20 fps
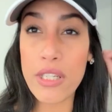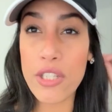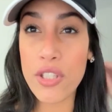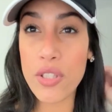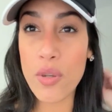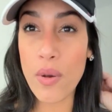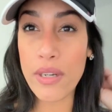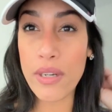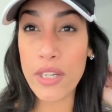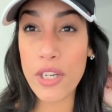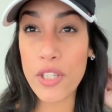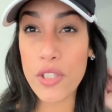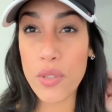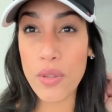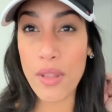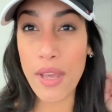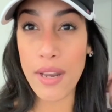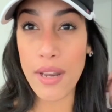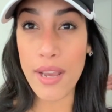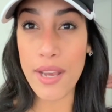so I need to do
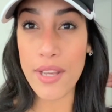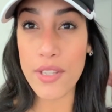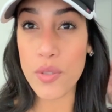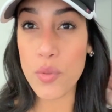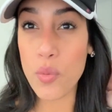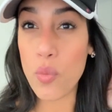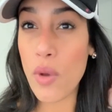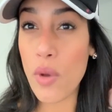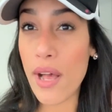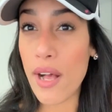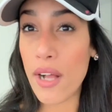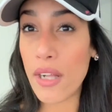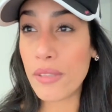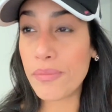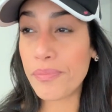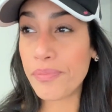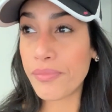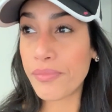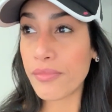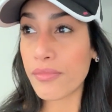that as
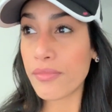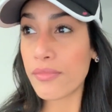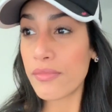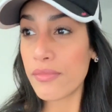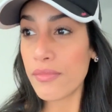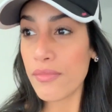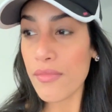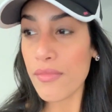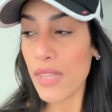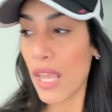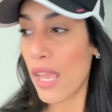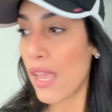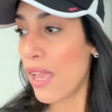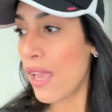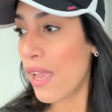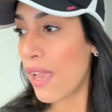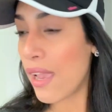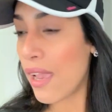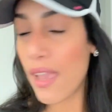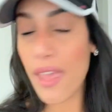well.
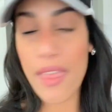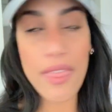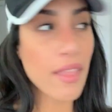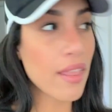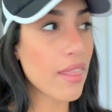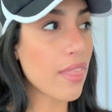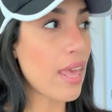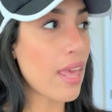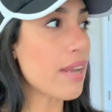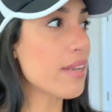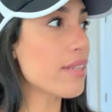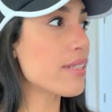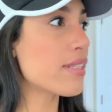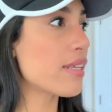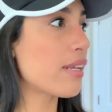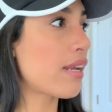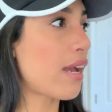And that is it.